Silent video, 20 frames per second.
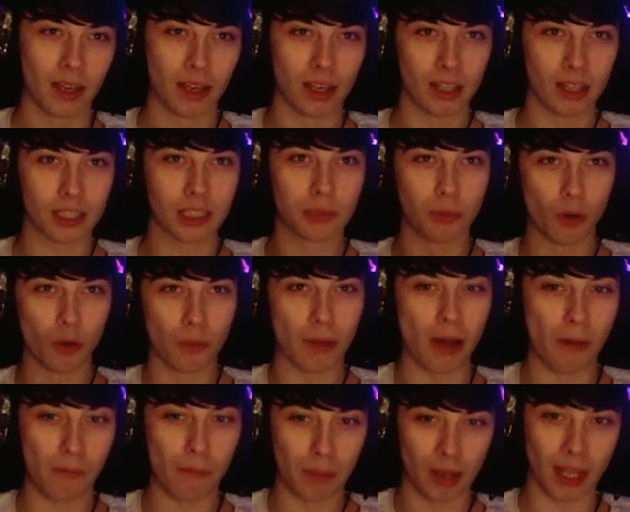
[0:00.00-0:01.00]
small
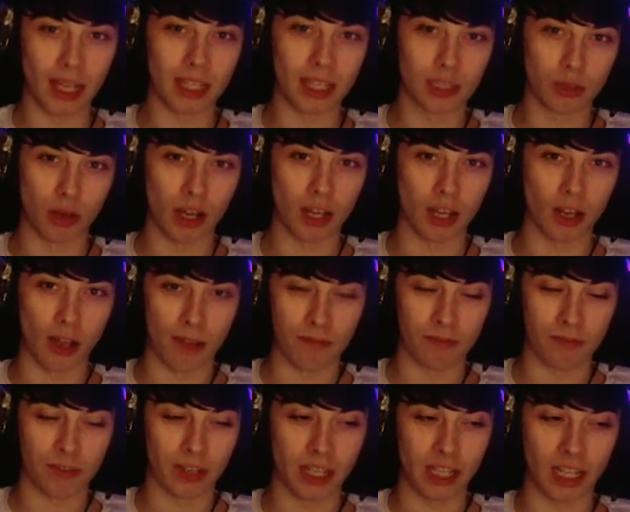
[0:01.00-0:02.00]
amount, but like it's quite
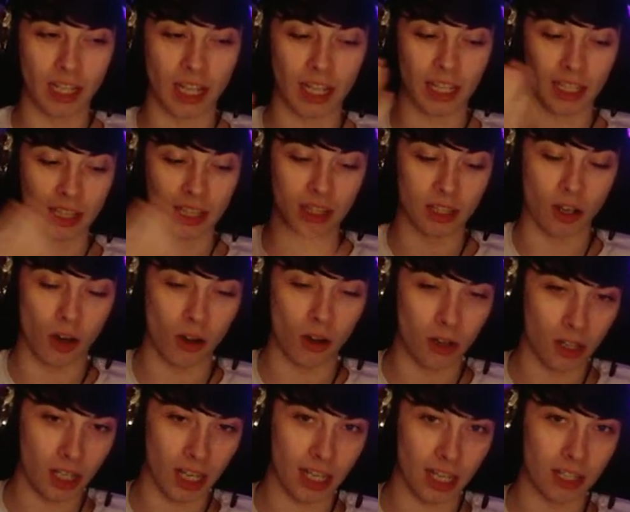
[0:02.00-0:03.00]
lengthy. Like the
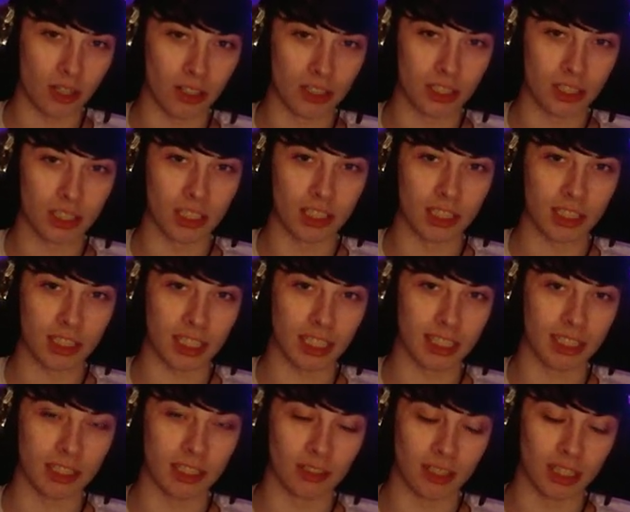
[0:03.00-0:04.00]
Honkai concerts, I
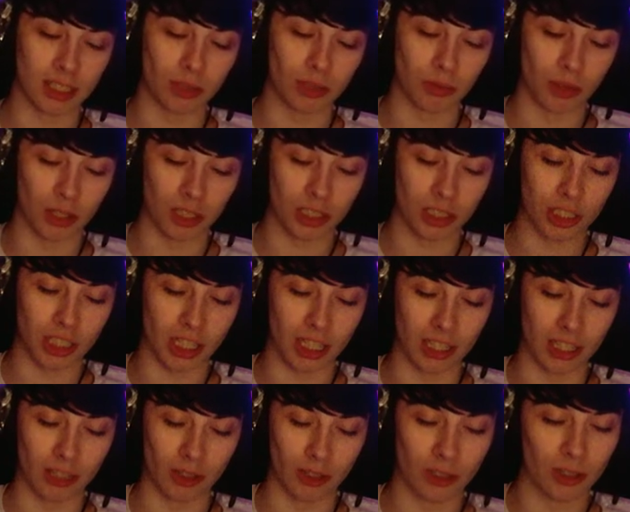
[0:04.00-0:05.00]
still need to watch.
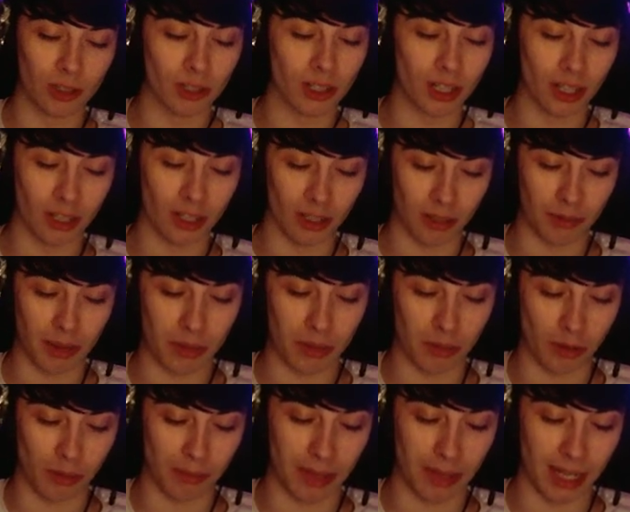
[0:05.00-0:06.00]
I know a lot of
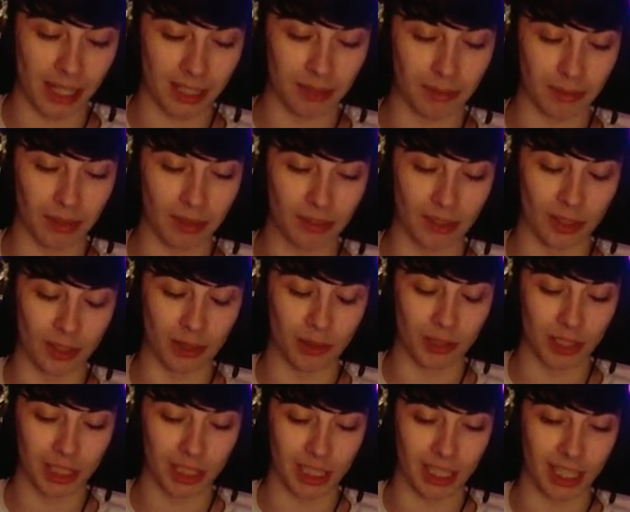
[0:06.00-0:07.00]
people are mad at me for not
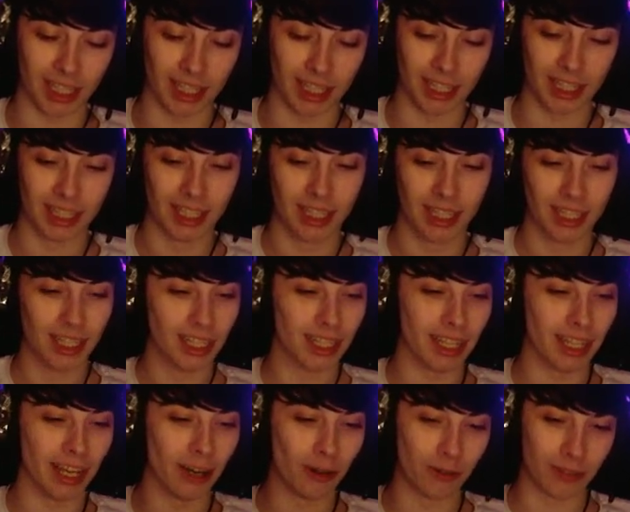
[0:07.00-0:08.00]
watching that.
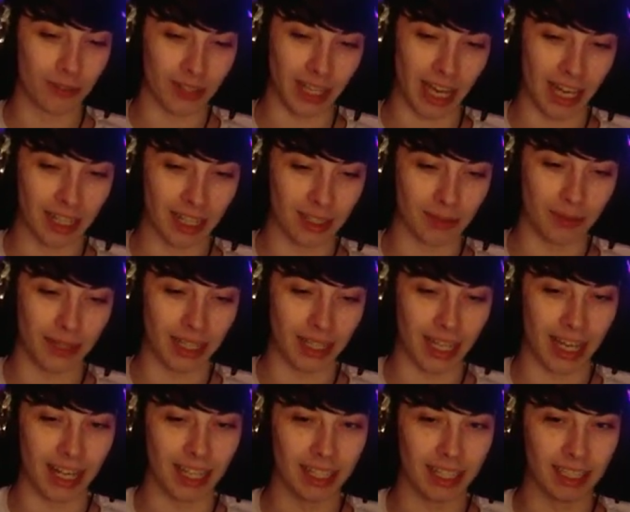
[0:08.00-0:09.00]
The Elf Academy
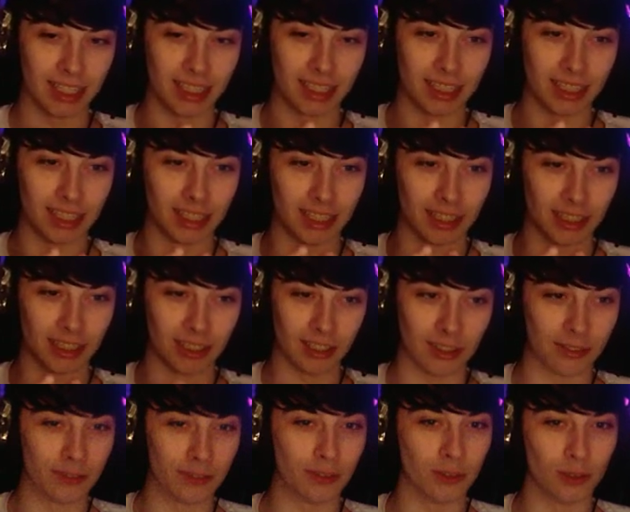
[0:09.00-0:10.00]
and
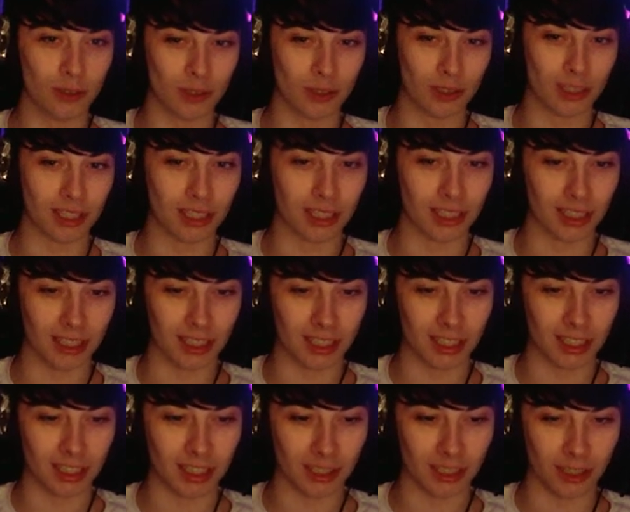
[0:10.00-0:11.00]
the food
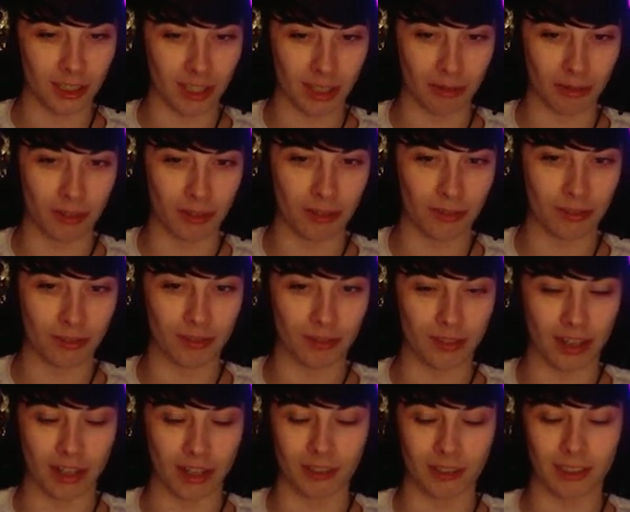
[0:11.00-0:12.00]
cooking with
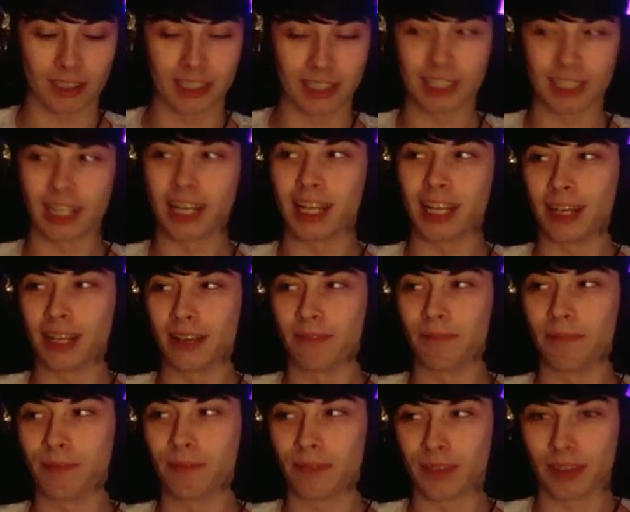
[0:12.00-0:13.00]
Valks. I
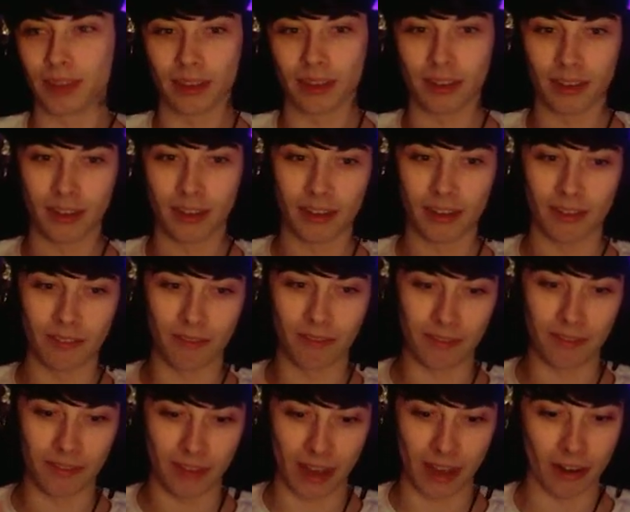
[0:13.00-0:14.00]
am
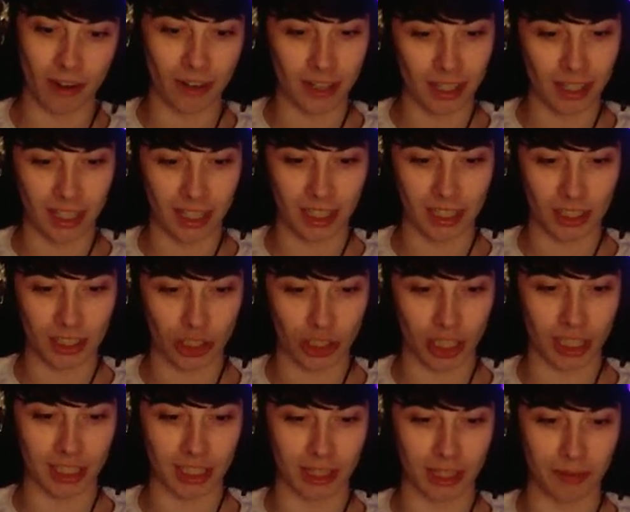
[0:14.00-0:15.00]
very shit at